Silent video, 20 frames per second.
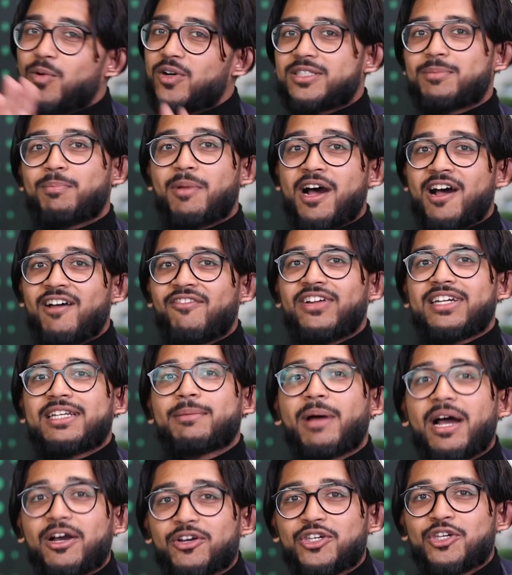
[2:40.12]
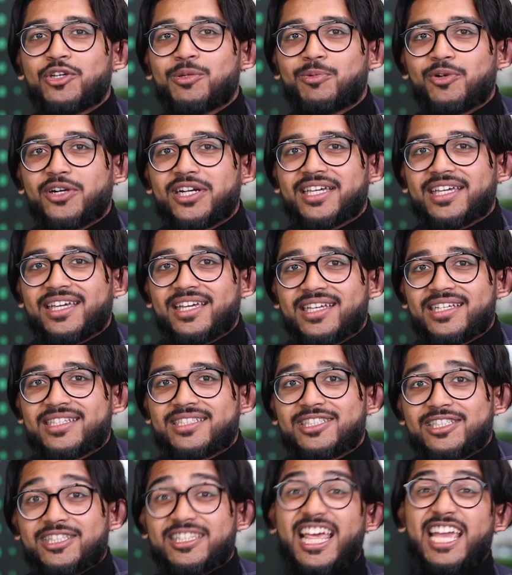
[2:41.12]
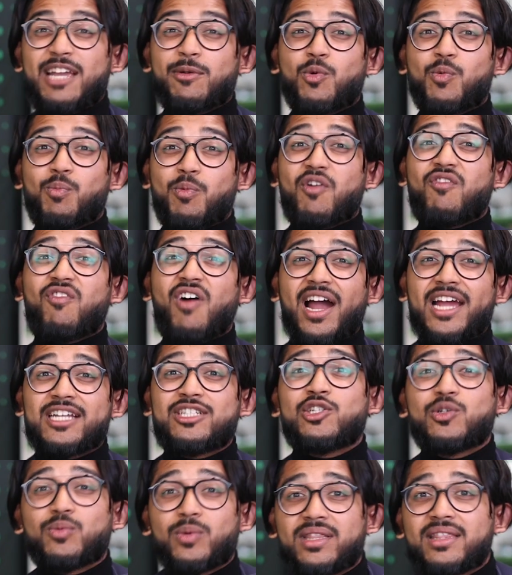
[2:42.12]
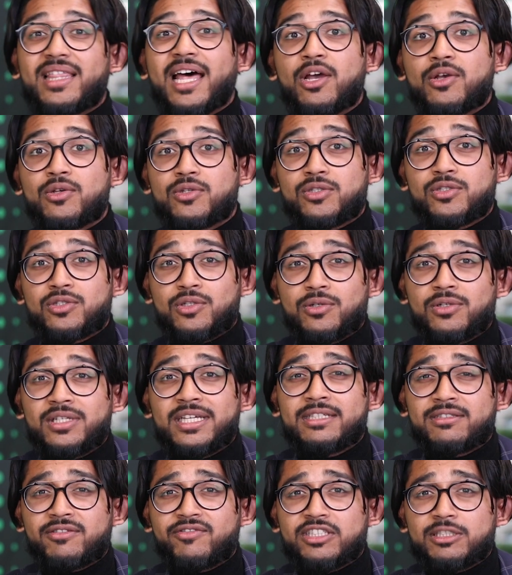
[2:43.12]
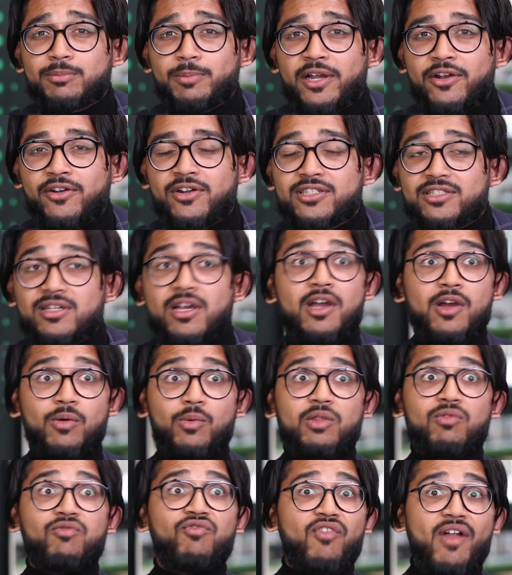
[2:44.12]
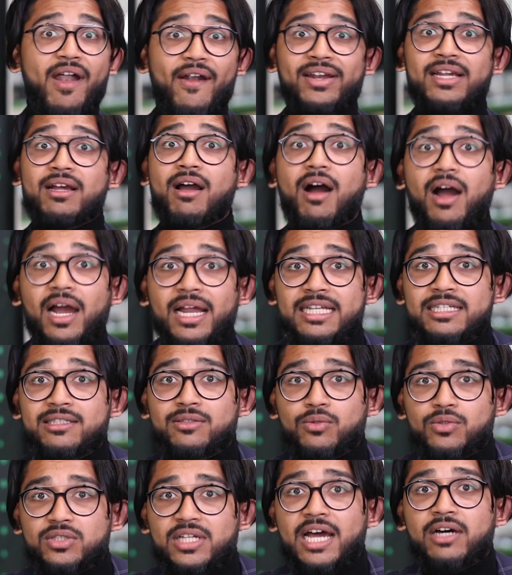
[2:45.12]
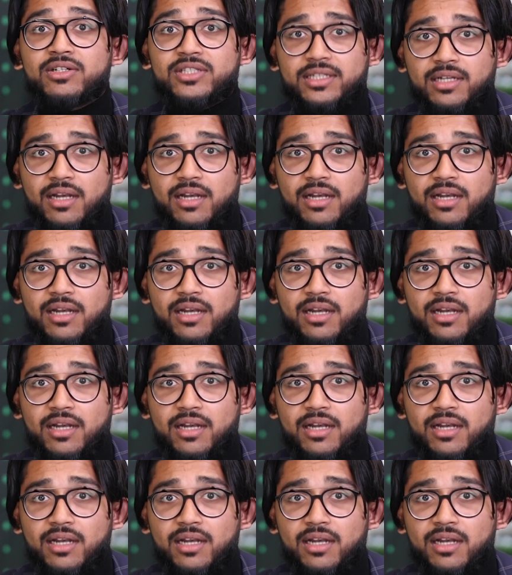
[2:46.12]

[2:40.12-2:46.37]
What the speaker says: what's perfect about Kubrick is they will provide you with those 2 years of experience with very highly sought after